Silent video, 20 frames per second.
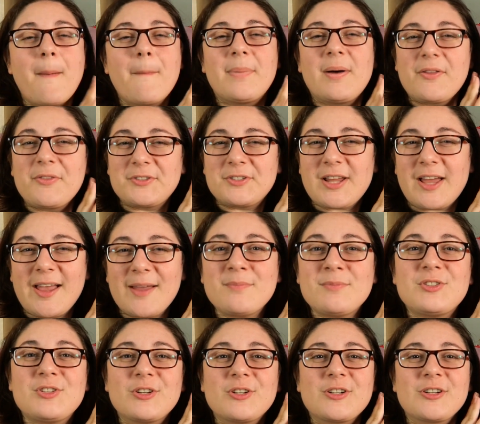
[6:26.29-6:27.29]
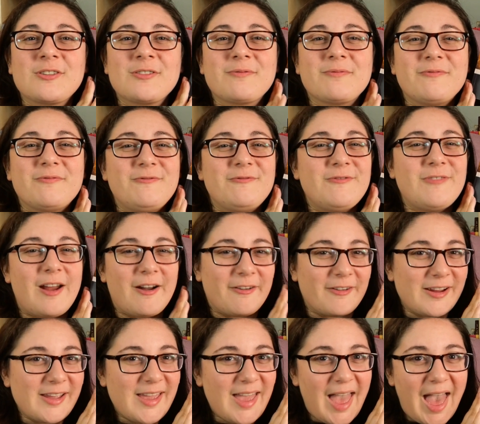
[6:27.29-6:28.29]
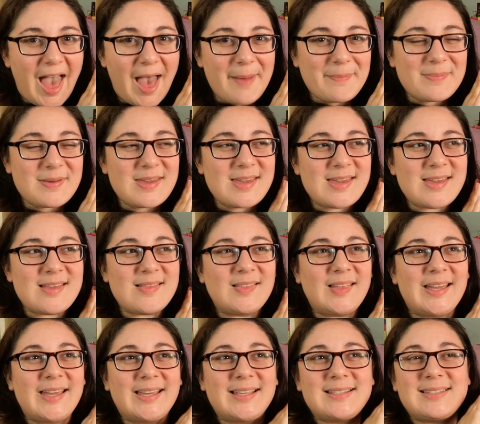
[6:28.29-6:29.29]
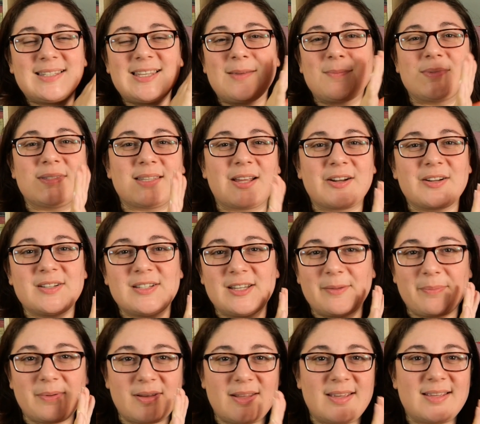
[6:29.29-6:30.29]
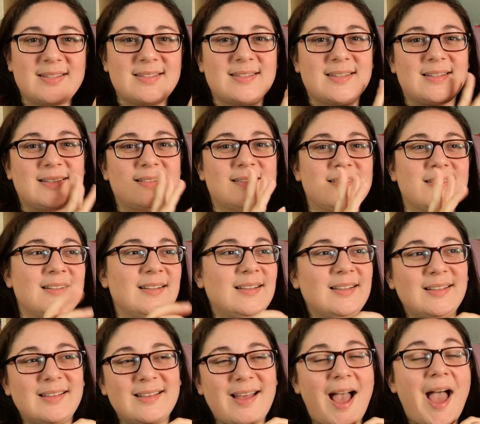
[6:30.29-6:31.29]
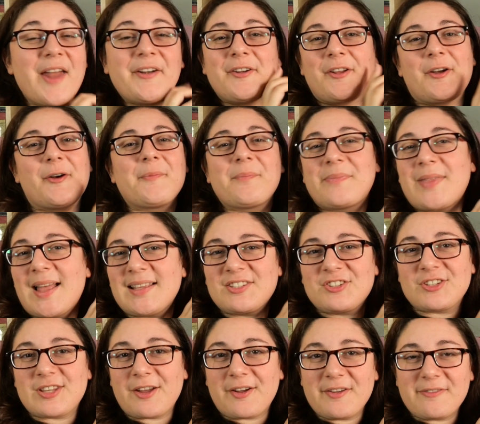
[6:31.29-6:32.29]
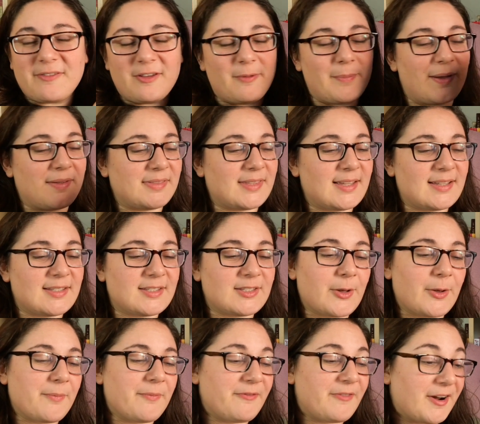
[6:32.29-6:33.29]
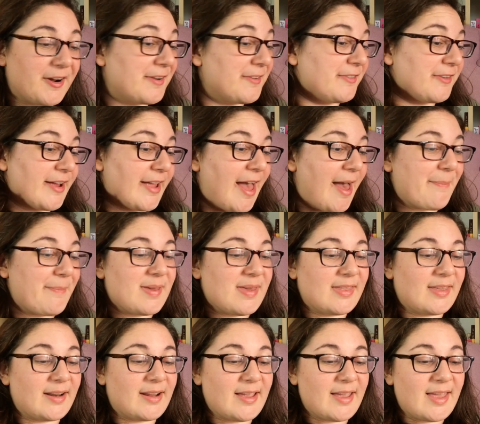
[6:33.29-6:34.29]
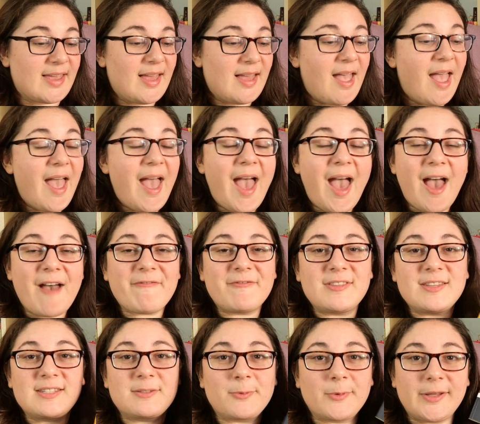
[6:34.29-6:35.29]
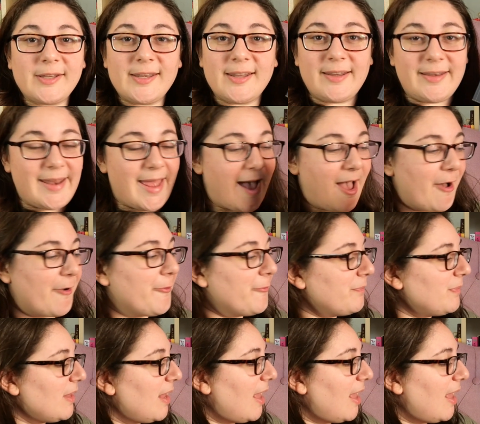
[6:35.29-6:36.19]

But other times you're very happy, like it seems serendipitous, and I don't know, that's just how I feel about this. So I'm very happy that I have this one now.